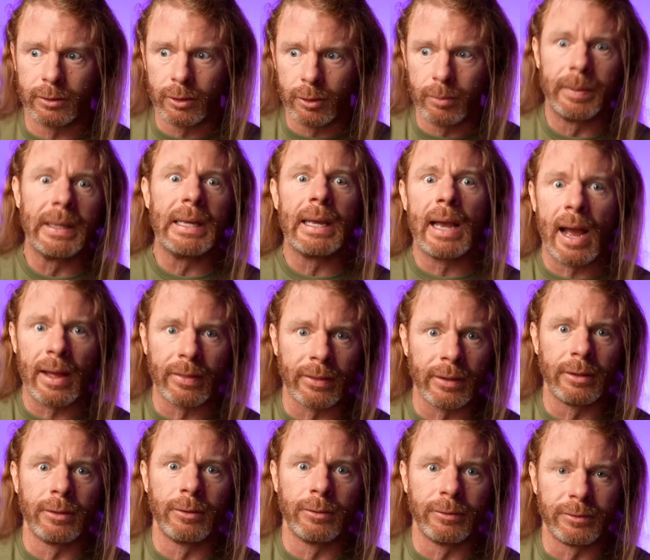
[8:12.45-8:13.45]
to be on
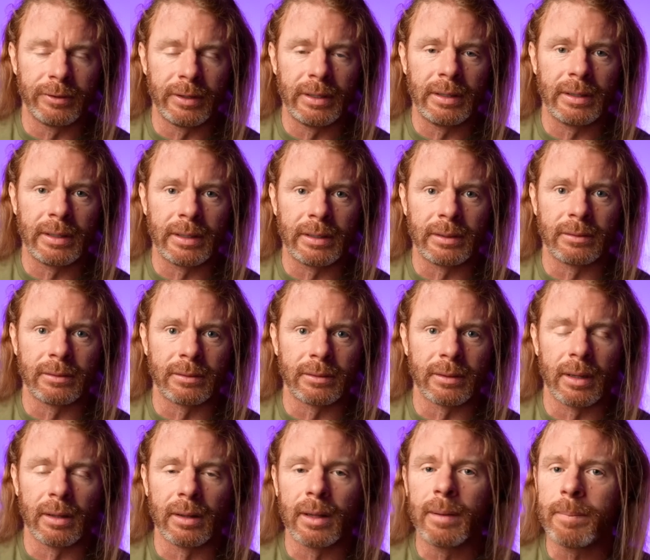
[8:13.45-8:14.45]
the New Zealand
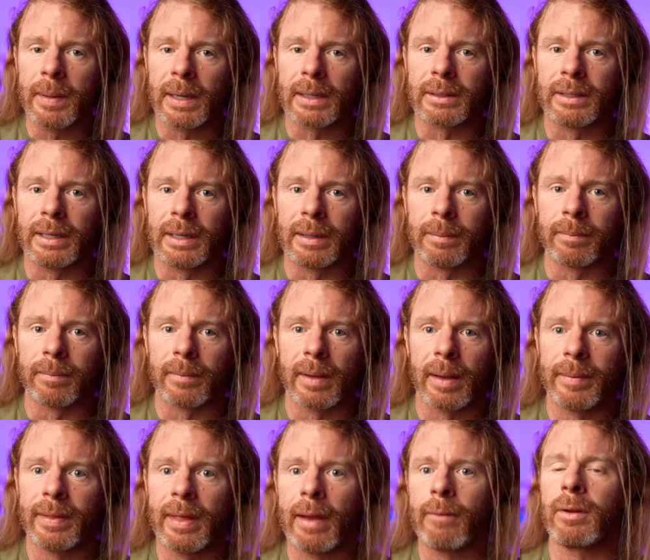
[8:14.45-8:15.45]
Olympic team.
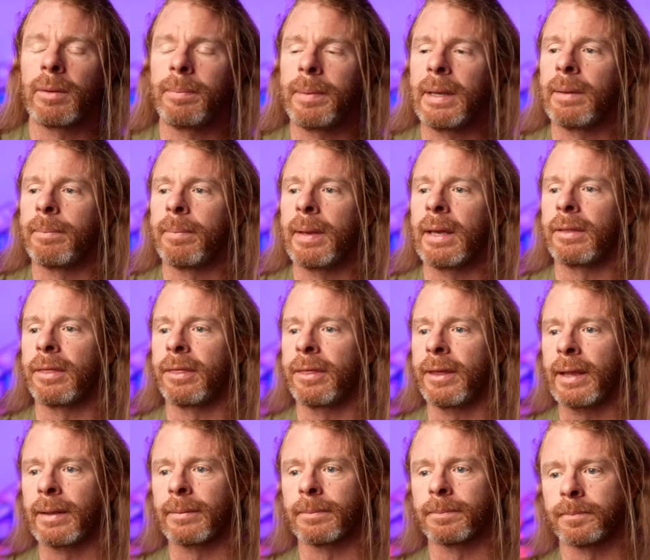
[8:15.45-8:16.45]
I mean, that would be a big
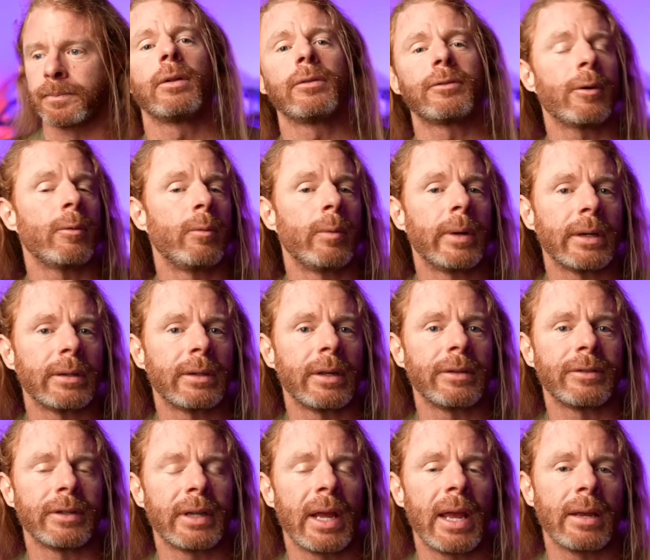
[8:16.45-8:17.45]
thing. So where
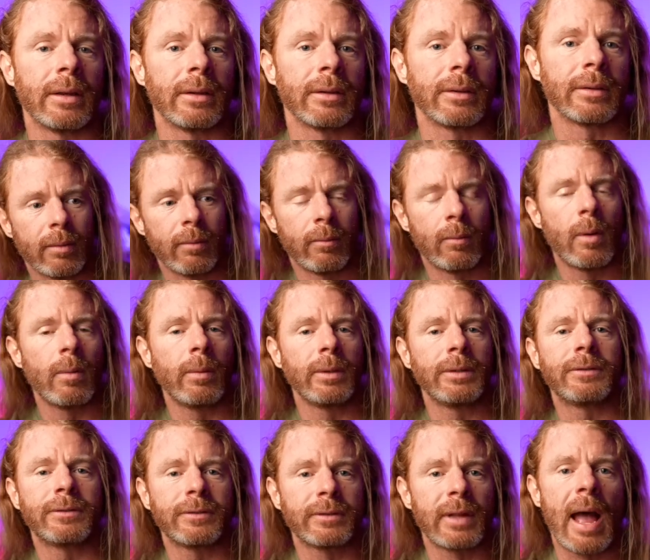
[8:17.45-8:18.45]
does it end? What
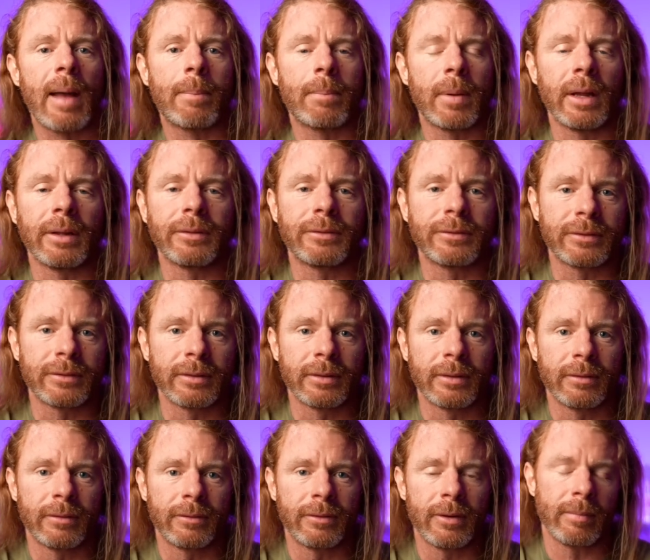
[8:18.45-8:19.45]
would stop
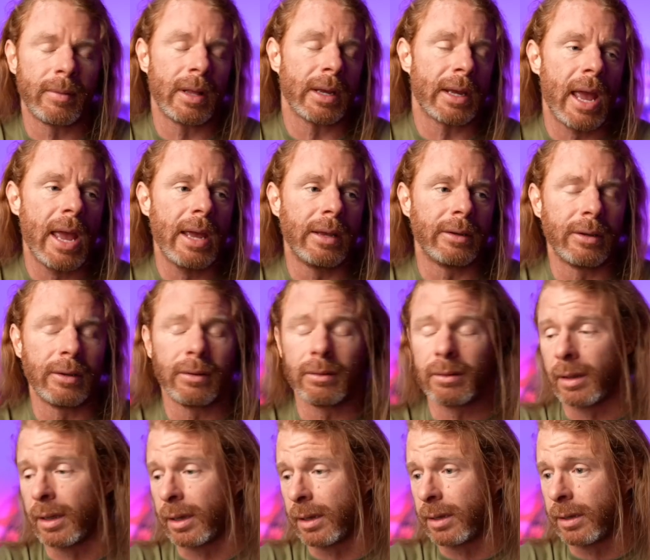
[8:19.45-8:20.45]
us from, like, hey, dude,
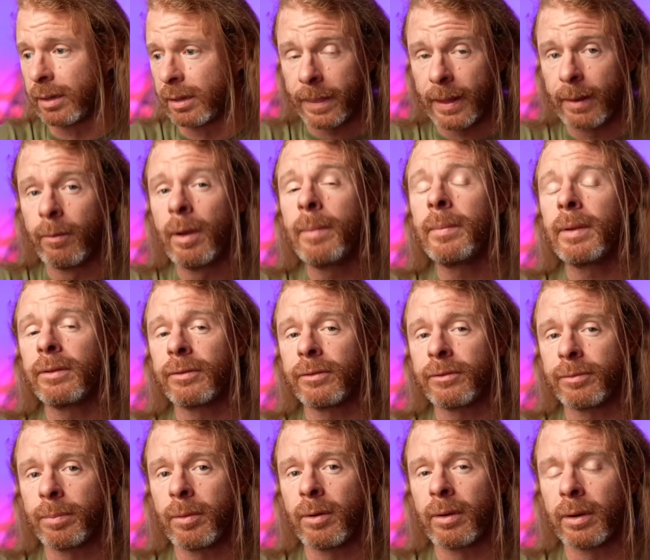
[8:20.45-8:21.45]
like, women's
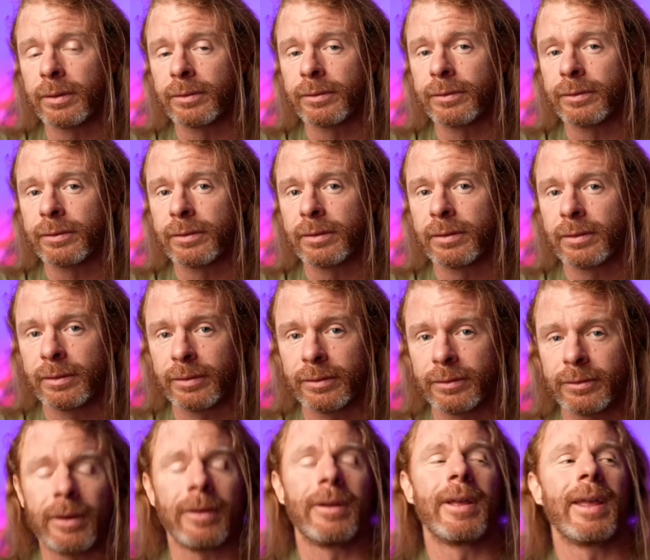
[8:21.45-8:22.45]
sports.
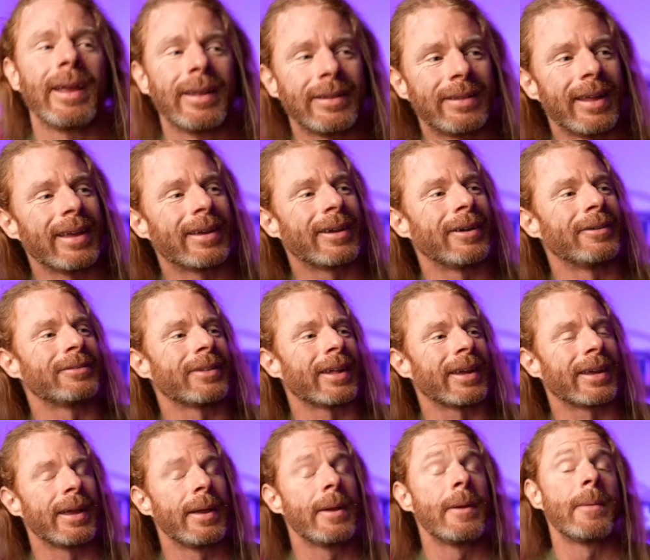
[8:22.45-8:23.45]
So it goes
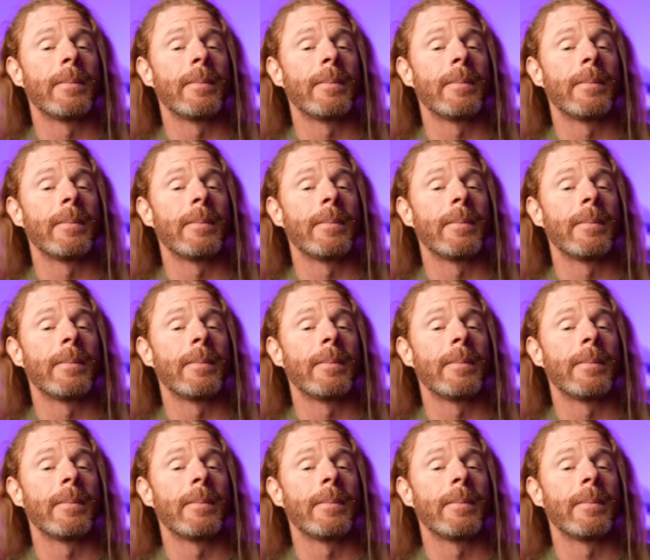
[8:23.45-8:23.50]
like,